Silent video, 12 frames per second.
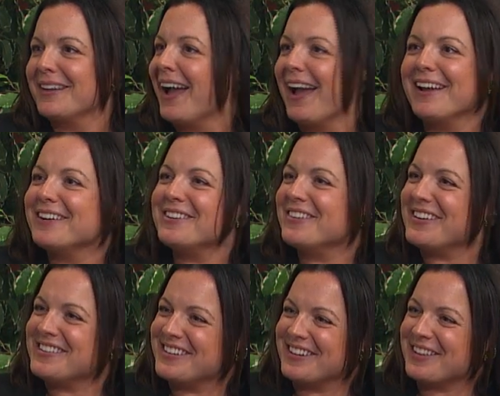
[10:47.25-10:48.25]
I had no
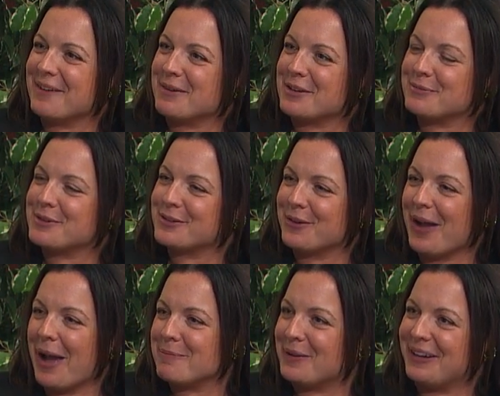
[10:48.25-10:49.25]
idea. That makes me so
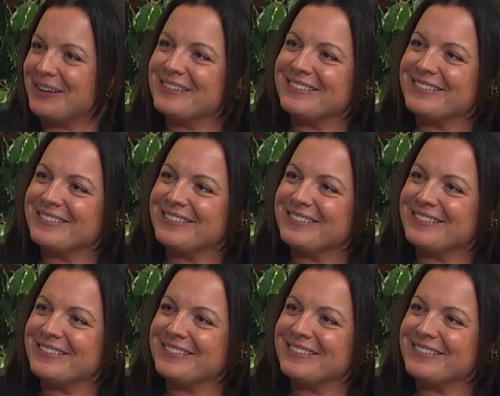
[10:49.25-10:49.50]
happy.